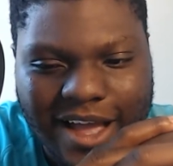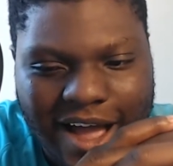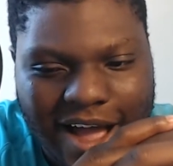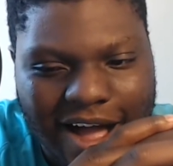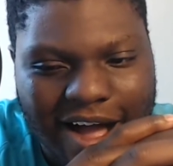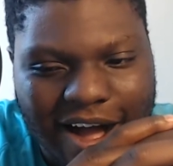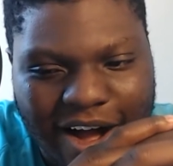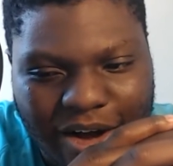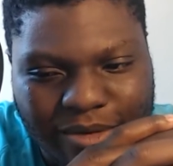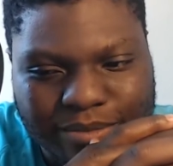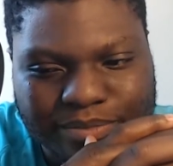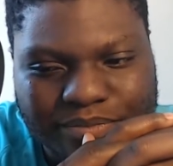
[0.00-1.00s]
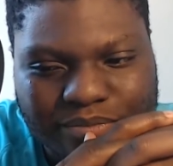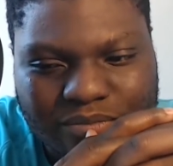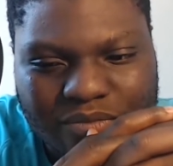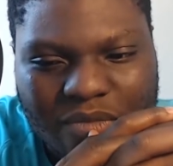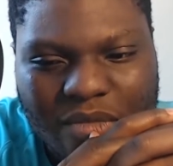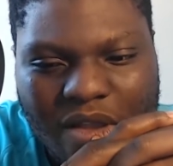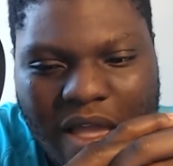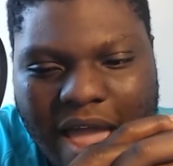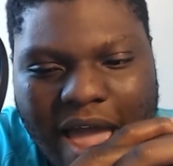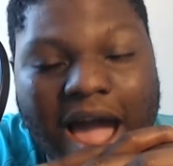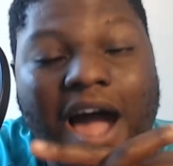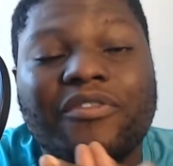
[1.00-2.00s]

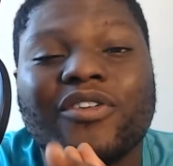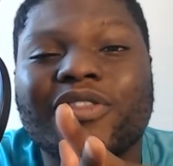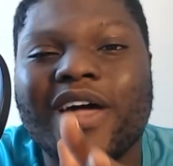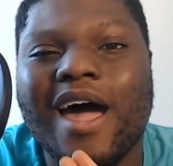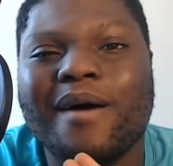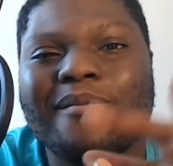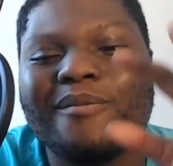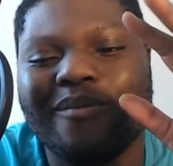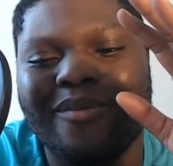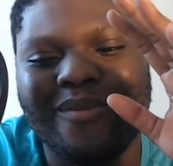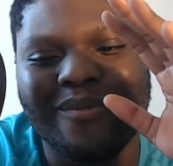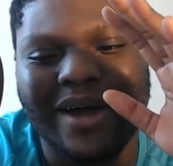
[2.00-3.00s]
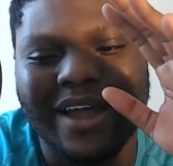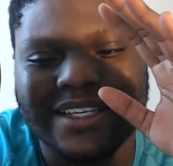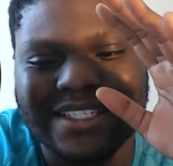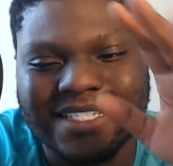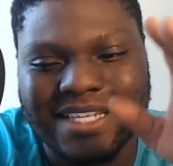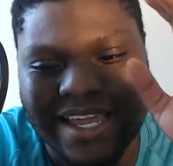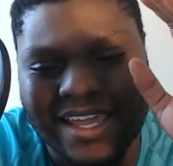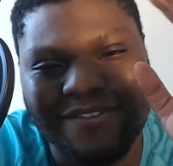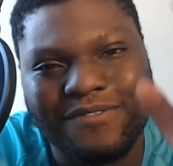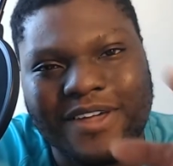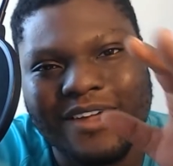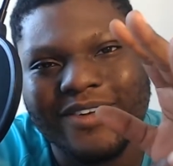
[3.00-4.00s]
After that, my second
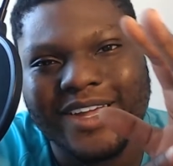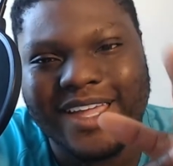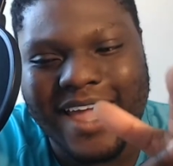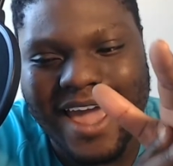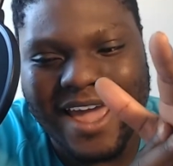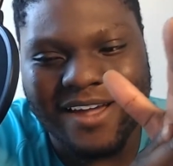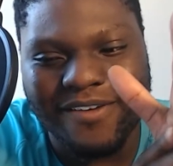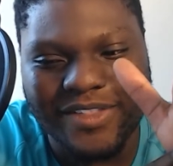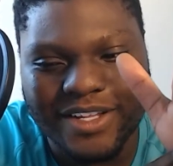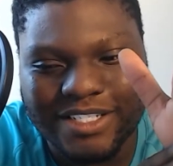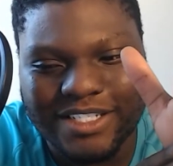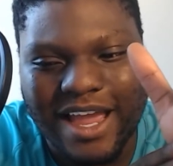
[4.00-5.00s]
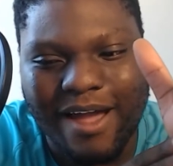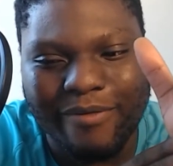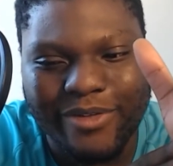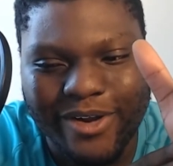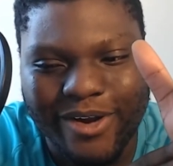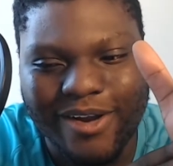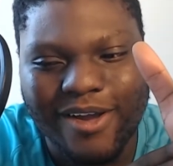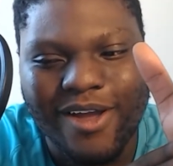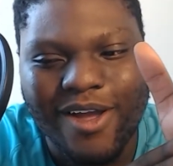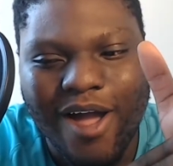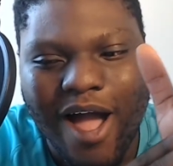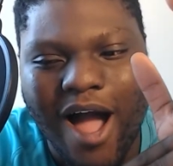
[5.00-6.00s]
favorite gag of the chapter,
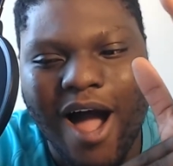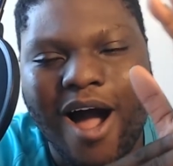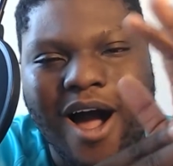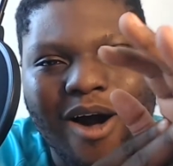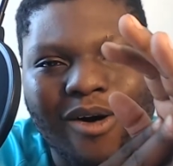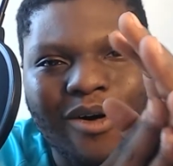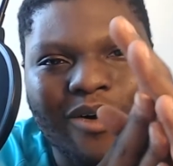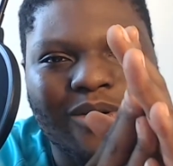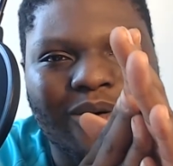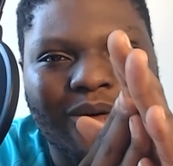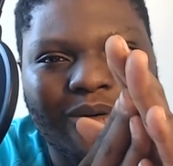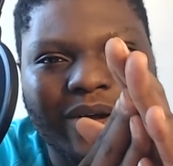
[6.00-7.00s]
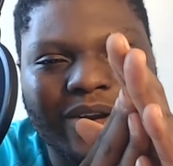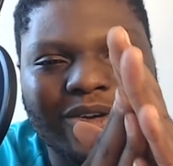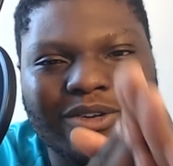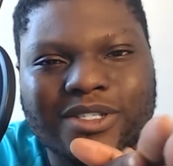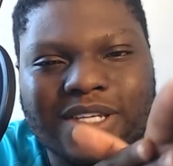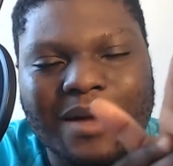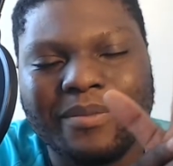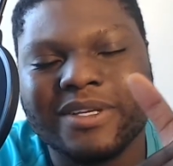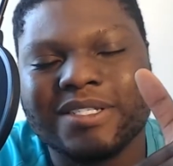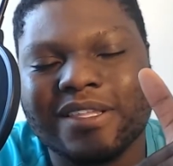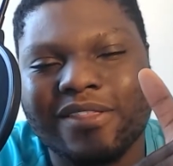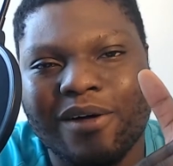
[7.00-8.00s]
when Usopp
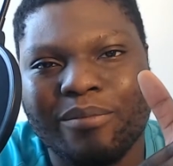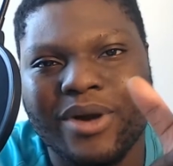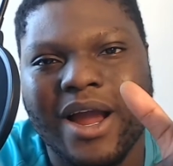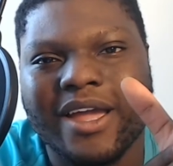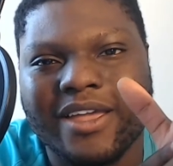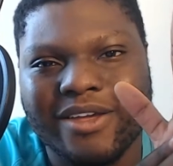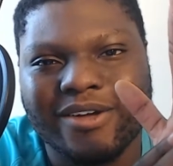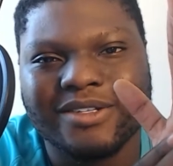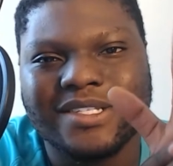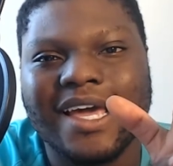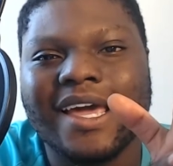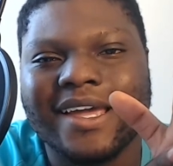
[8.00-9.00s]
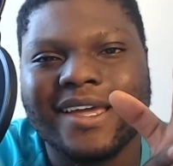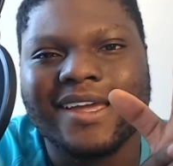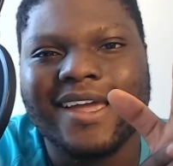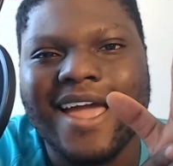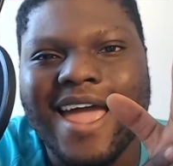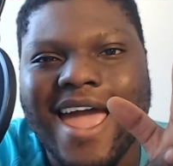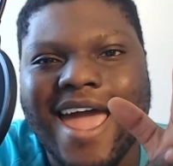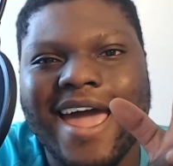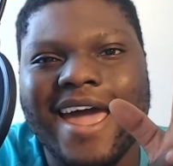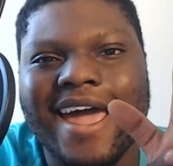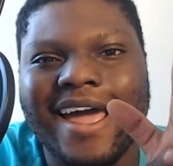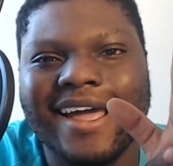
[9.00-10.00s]
is in the brachio tank
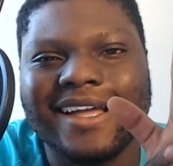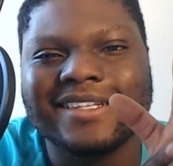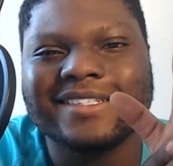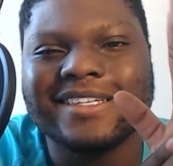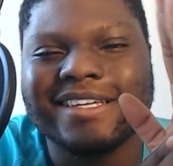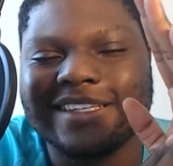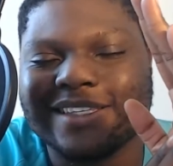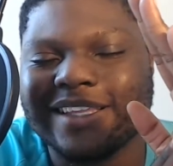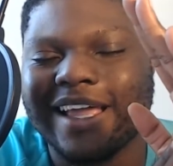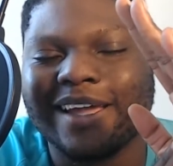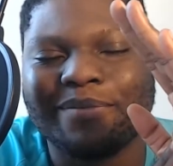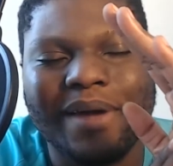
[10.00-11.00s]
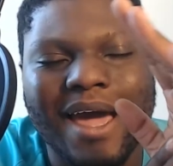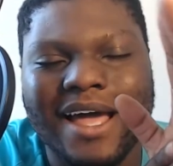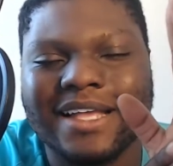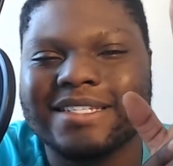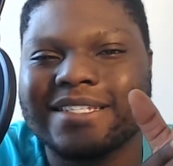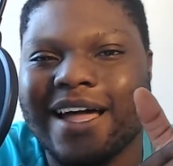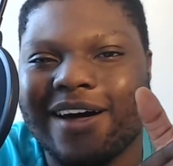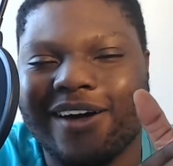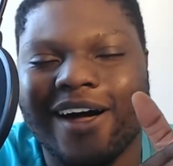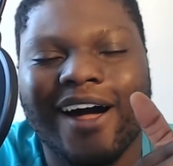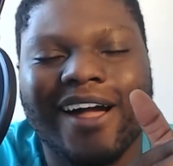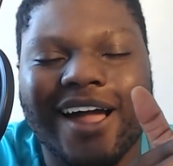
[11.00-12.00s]
and he is like passed out
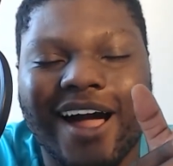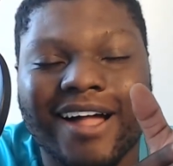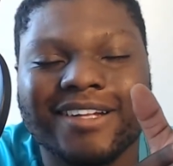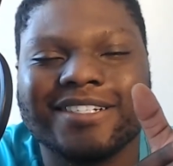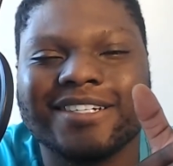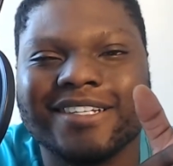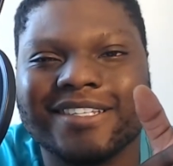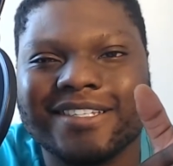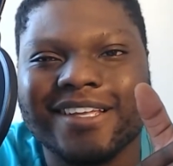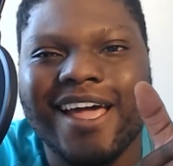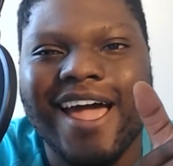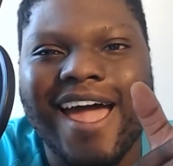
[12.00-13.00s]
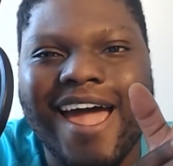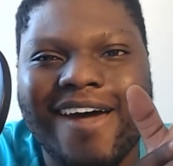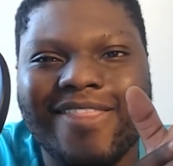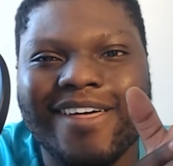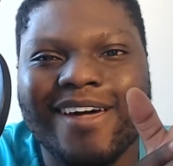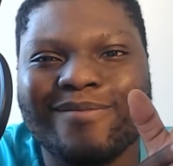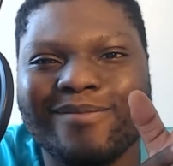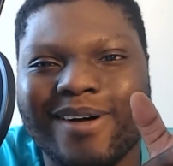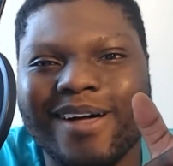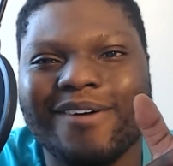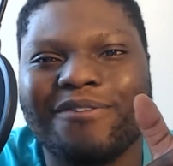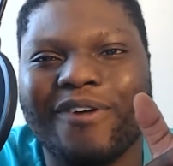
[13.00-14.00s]
unconscious, and then
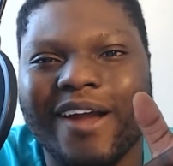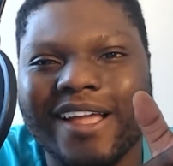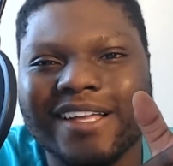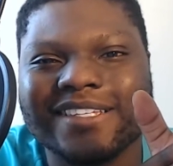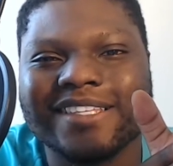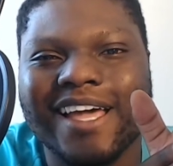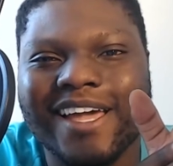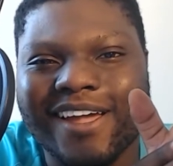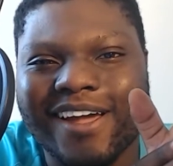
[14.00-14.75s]
Frankie's like,